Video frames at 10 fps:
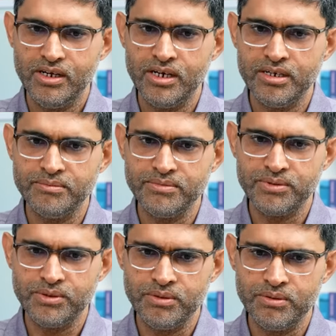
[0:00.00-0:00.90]
Um,
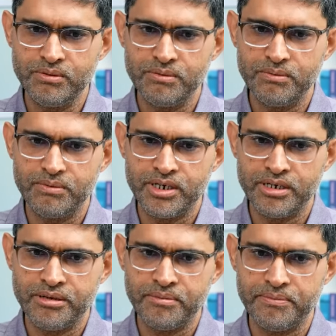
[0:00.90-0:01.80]
so,
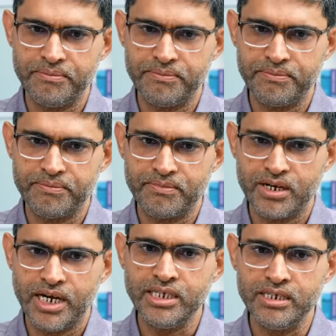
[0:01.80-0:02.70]
um,
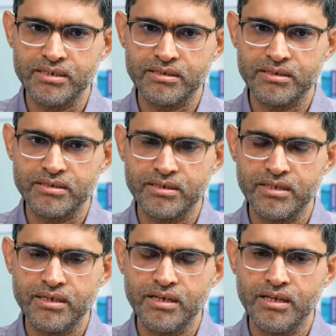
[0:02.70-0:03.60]
I think
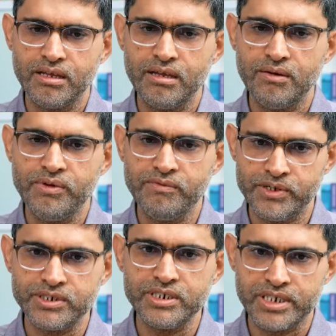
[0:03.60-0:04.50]
we
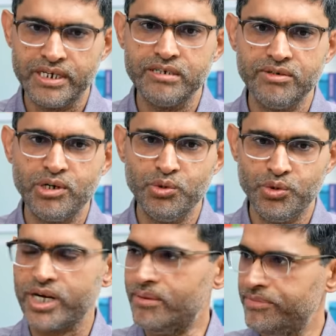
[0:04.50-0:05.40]
first decided we'll
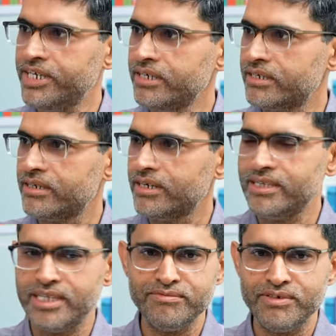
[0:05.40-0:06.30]
do a company. Okay.
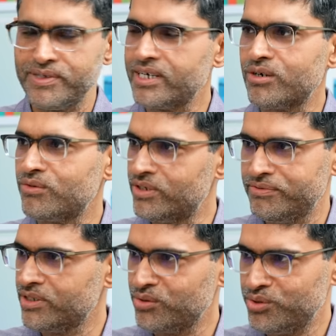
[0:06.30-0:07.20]
And then we figured out what
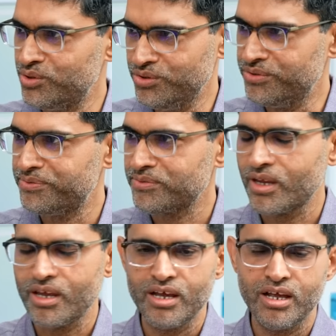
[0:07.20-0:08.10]
we are going to do. Right.
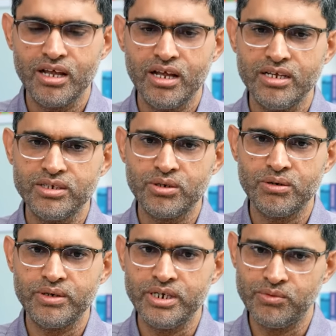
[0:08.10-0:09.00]
So
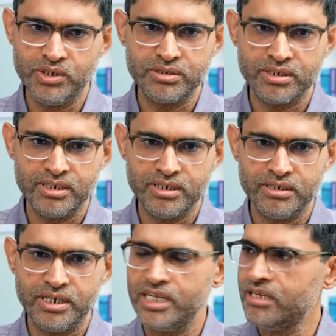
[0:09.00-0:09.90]
it was
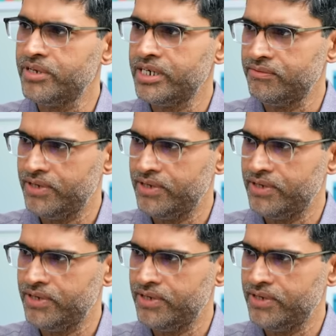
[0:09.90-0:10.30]
a, a deliberate,